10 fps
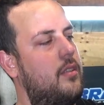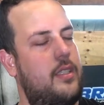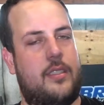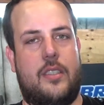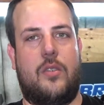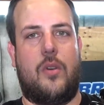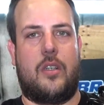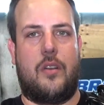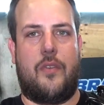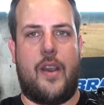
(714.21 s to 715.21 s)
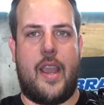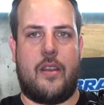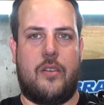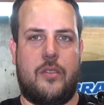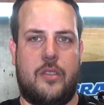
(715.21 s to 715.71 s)
This is what our
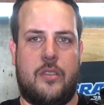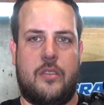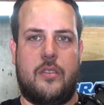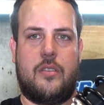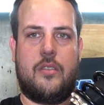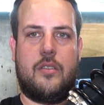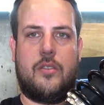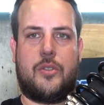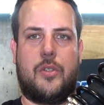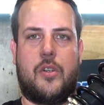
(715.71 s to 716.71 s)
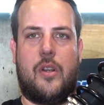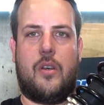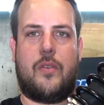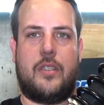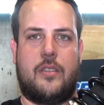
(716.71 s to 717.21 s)
final true
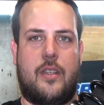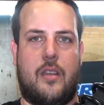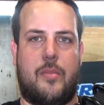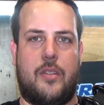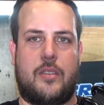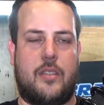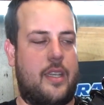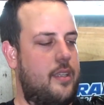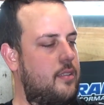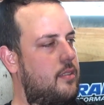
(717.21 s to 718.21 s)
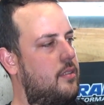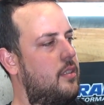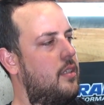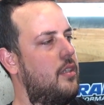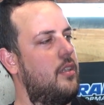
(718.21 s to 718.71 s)
coilover setup looks like.
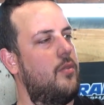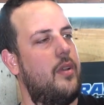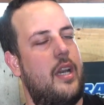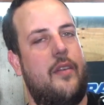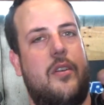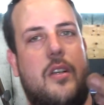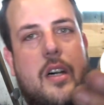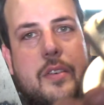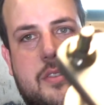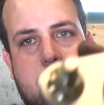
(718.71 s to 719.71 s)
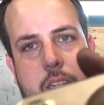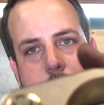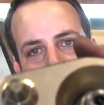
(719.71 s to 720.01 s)
We have our offset